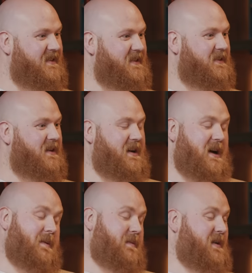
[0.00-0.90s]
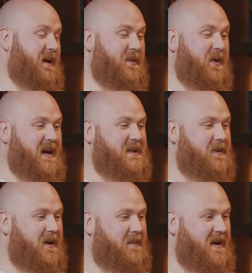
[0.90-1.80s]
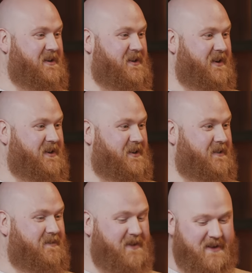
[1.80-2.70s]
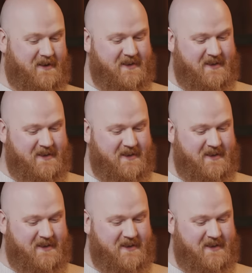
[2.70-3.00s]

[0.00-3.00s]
You know, and I'm no expert in maturation, but